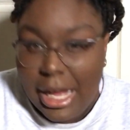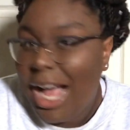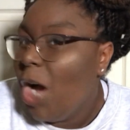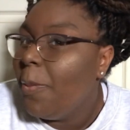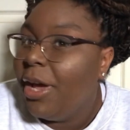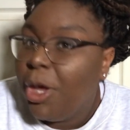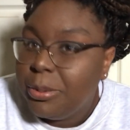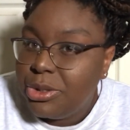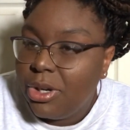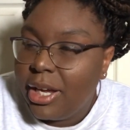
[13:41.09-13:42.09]
I hope I
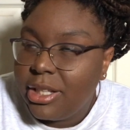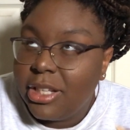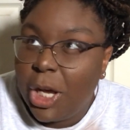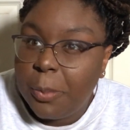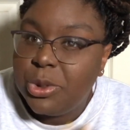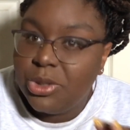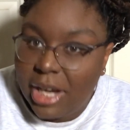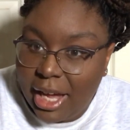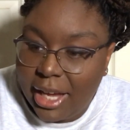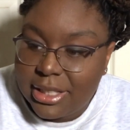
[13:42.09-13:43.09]
helped you helped you
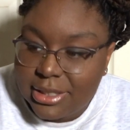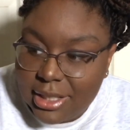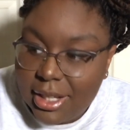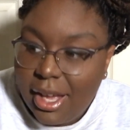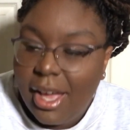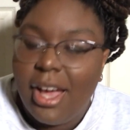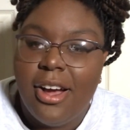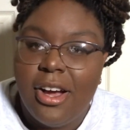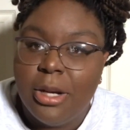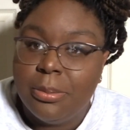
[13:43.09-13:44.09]
guys.
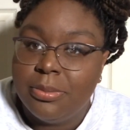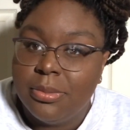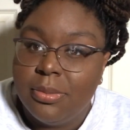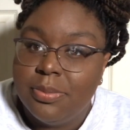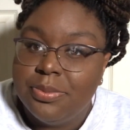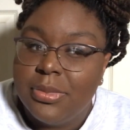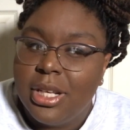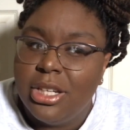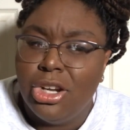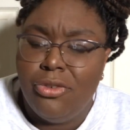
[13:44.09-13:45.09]
Um
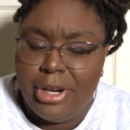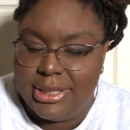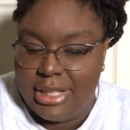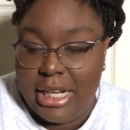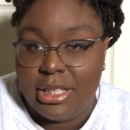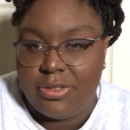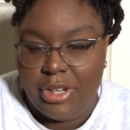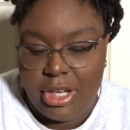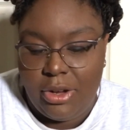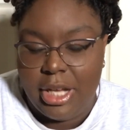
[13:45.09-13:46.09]
Don't forget to like this
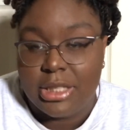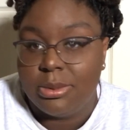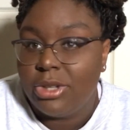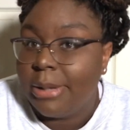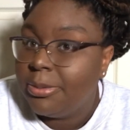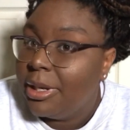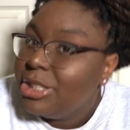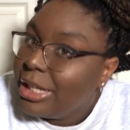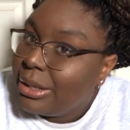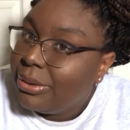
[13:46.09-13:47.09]
video and subscribe to my
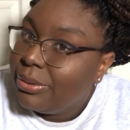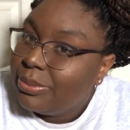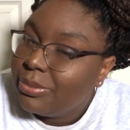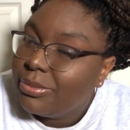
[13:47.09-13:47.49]
channel.